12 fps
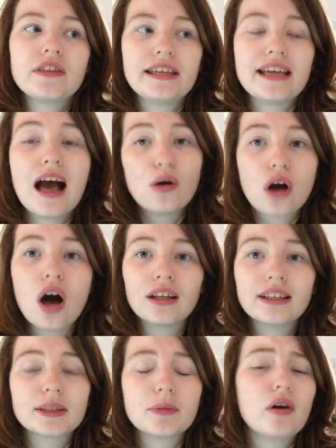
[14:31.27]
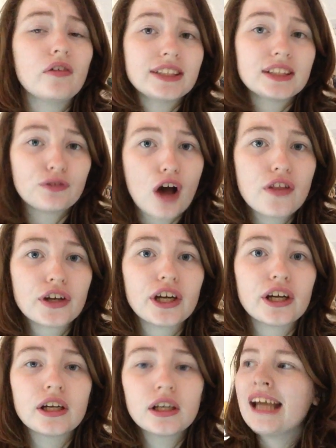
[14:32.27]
the alcoholism of his father.